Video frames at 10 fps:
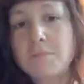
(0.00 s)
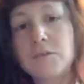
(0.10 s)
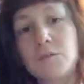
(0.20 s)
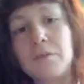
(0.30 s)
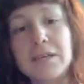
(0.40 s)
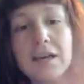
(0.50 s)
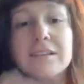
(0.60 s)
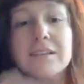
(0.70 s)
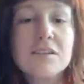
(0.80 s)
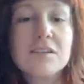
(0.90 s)
So when we get
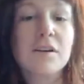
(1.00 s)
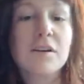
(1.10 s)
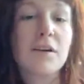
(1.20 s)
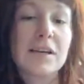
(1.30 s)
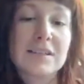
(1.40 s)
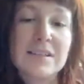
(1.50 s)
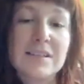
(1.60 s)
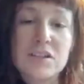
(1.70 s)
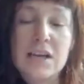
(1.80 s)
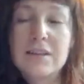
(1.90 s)
to the songwriting
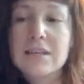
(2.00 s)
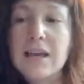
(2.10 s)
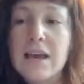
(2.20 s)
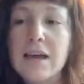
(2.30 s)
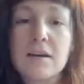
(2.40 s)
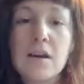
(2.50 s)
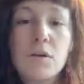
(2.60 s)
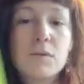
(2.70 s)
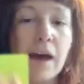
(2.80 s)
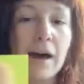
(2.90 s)
section at the end,
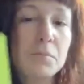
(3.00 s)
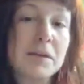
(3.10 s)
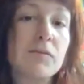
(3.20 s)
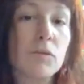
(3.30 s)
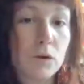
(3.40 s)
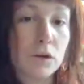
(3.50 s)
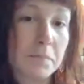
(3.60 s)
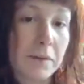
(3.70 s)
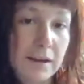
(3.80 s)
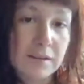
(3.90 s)
we have a bit of a word
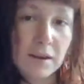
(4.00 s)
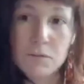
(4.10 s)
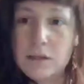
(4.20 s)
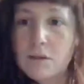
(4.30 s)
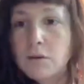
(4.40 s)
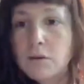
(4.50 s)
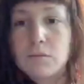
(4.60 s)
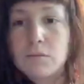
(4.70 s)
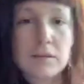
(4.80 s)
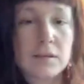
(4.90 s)
bank that we can work
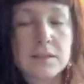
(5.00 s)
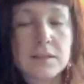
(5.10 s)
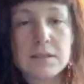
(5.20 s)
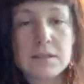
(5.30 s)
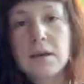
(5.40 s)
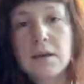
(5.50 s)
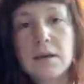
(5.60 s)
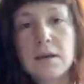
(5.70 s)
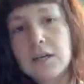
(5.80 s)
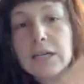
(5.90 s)
with because we're going
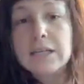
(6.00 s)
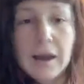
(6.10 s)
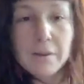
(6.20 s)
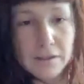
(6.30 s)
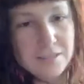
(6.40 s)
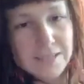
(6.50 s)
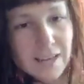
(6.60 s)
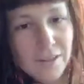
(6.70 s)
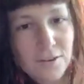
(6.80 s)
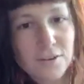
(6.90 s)
to collaborate together.